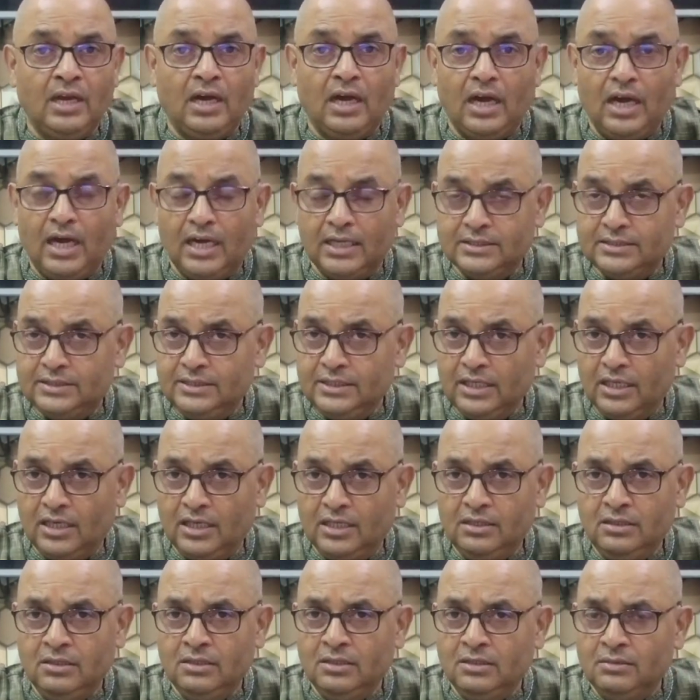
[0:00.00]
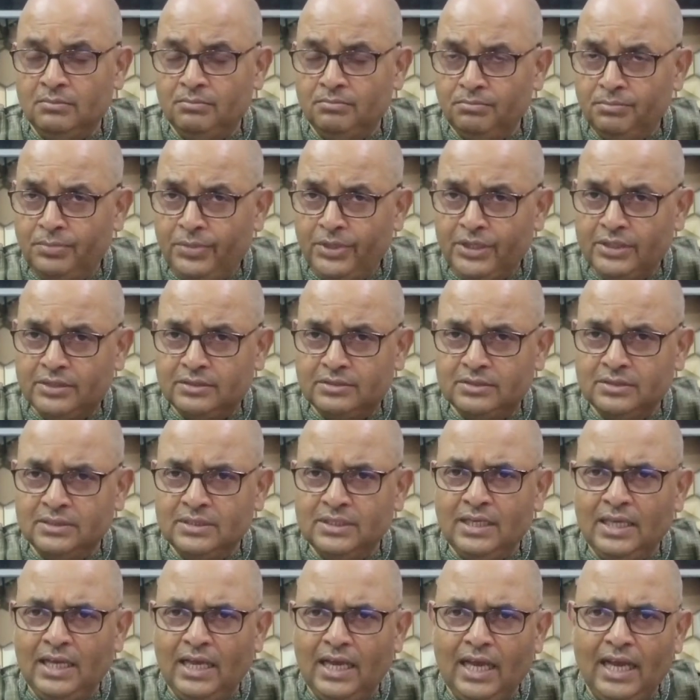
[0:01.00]
ASEAN, BRICS
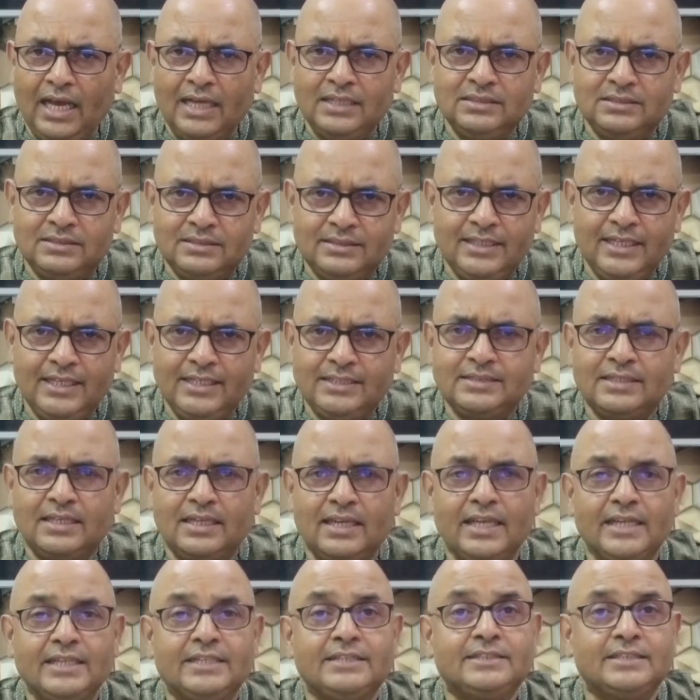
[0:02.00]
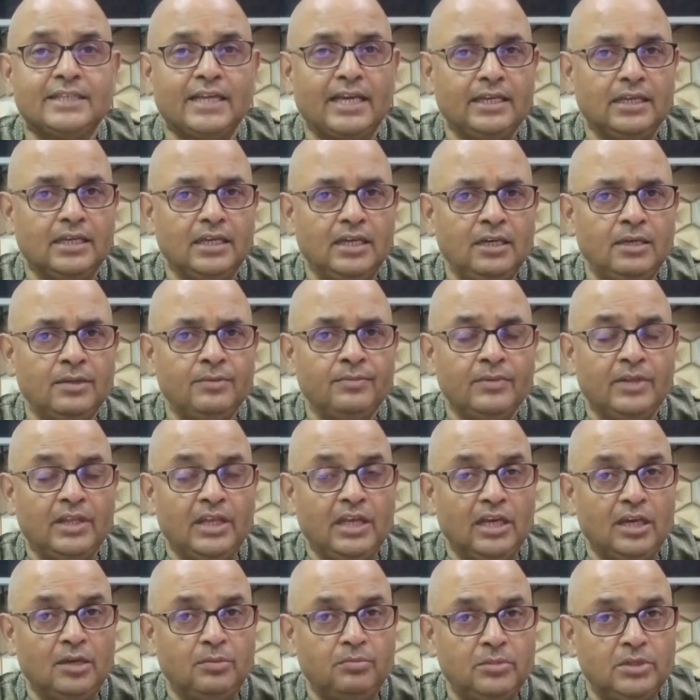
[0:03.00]
and states like China
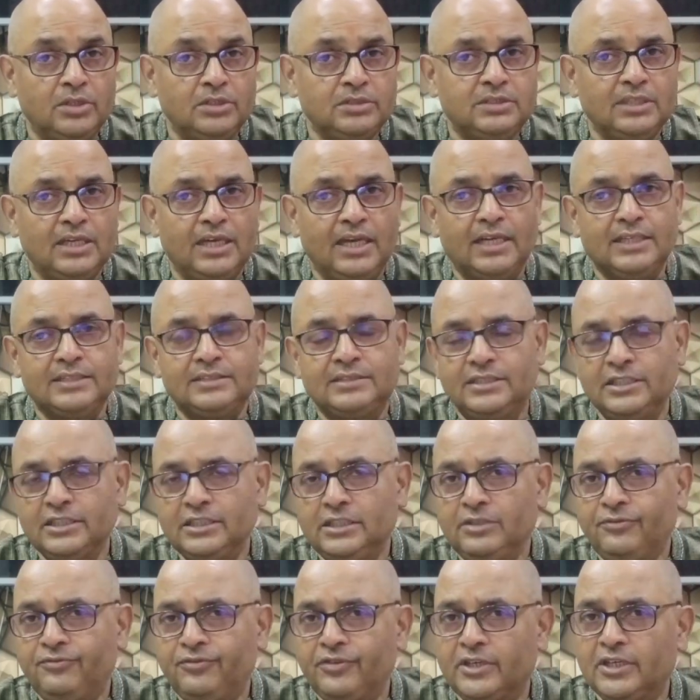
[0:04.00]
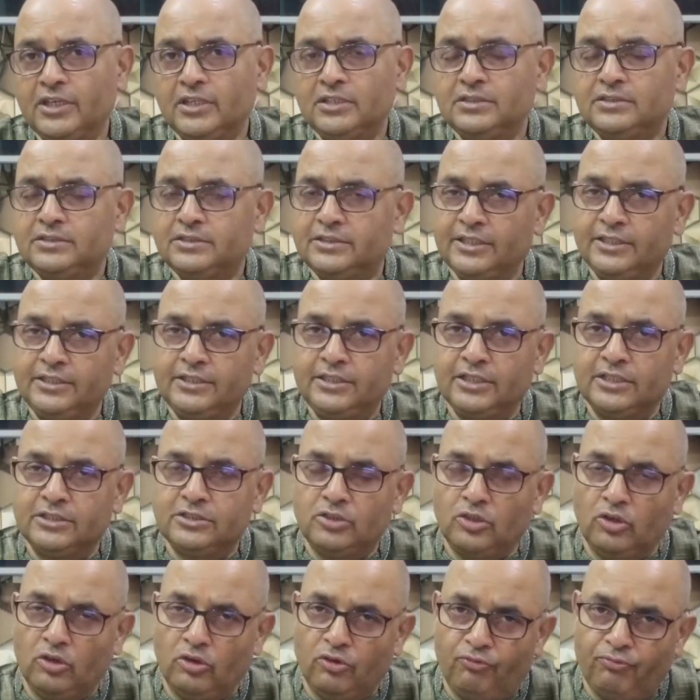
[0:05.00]
emerged as significant
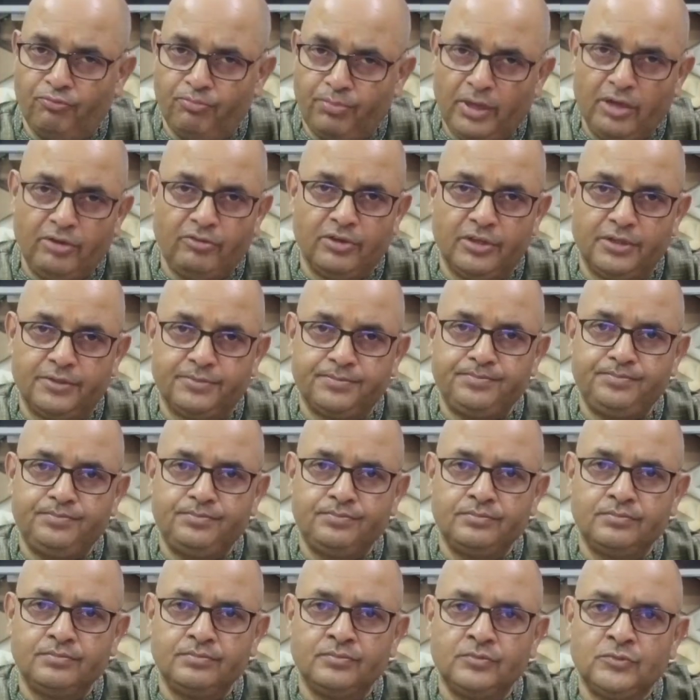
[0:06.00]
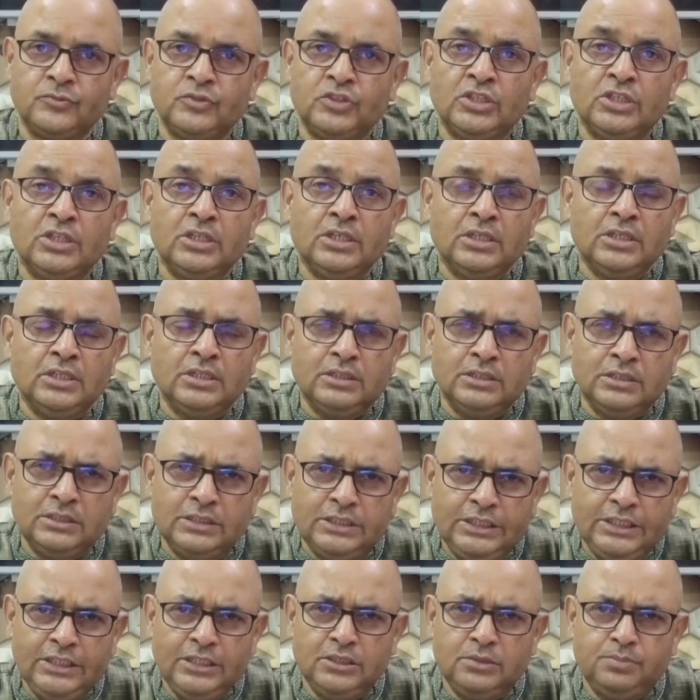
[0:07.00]
centers of power.
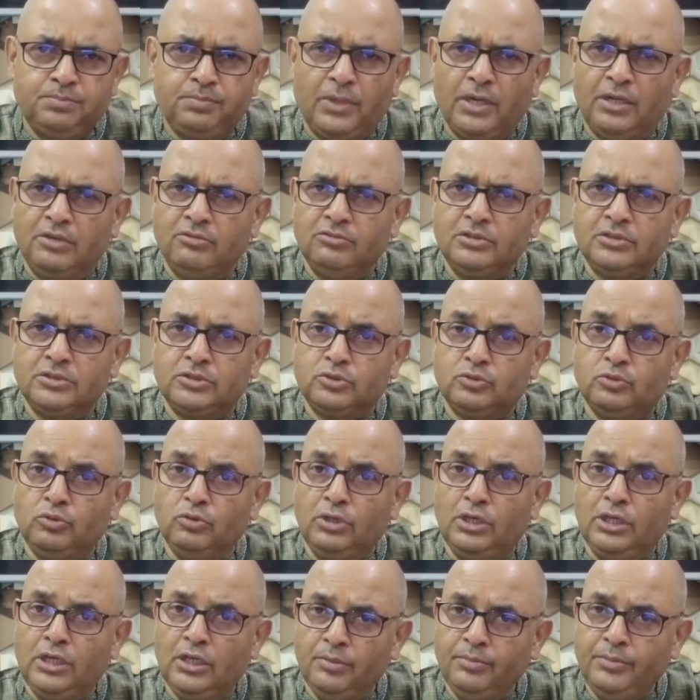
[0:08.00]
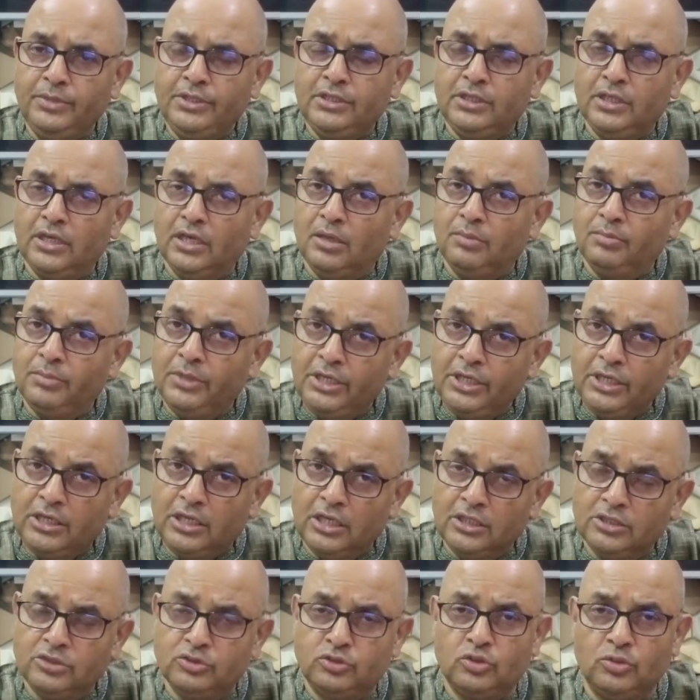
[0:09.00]
These powers could limit
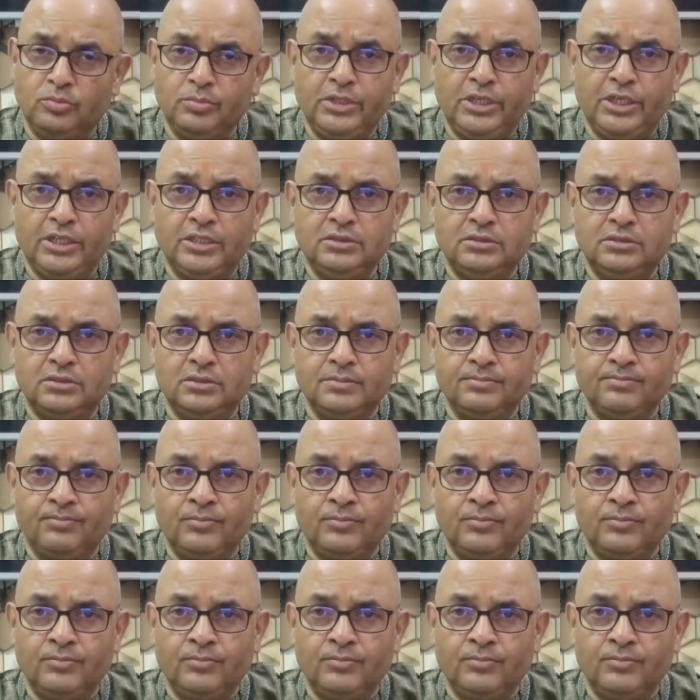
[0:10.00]
America's dominance,